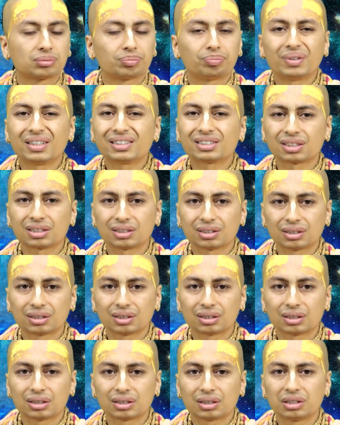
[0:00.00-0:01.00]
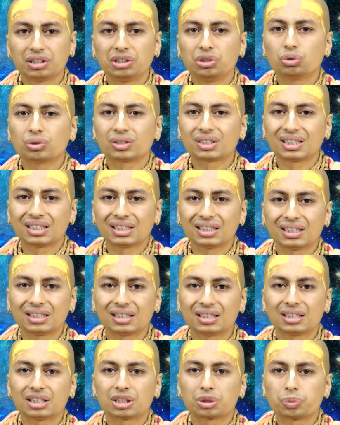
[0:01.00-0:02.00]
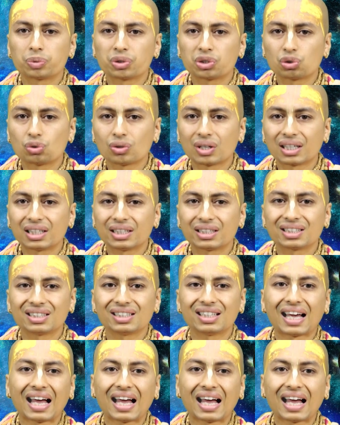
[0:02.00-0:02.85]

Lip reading: mentioned, you see, spirituality